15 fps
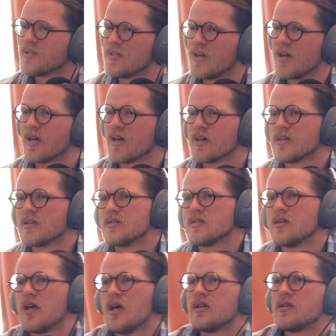Yeah.
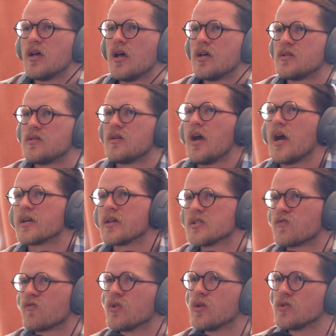I
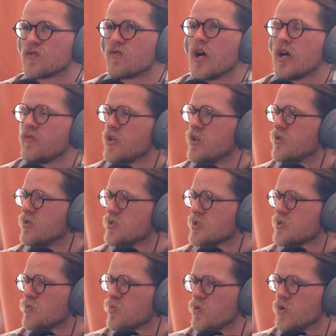guess for those 5
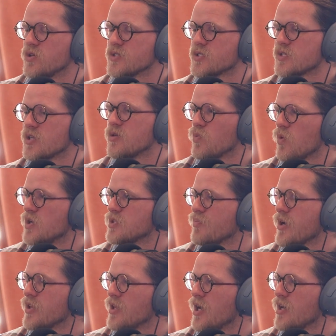years, real estate was
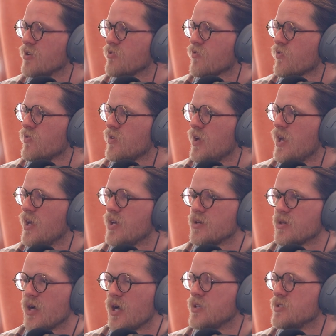my life,
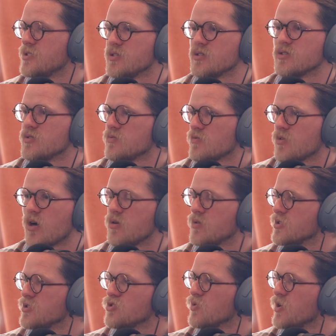and I didn't
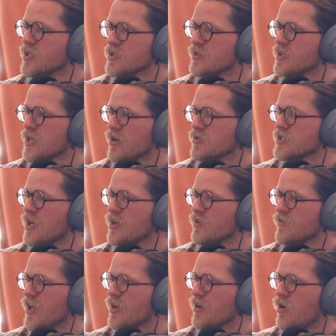hardly do anything outside
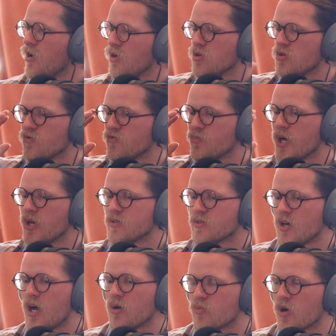of that. All of my
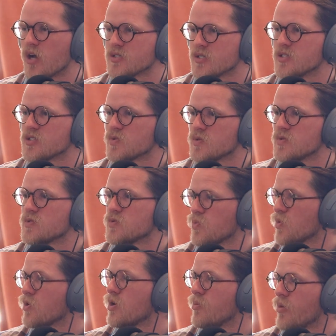thought process
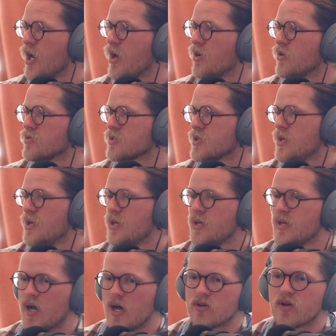were about
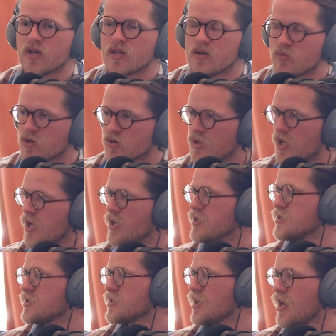how do I get more
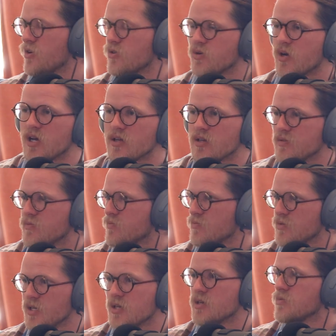clients? How do I
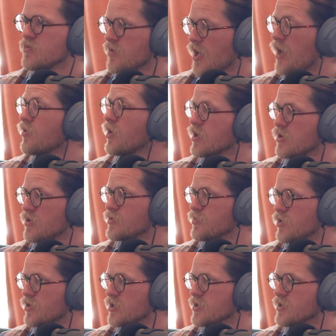close
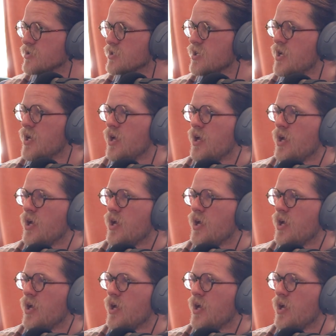more deals?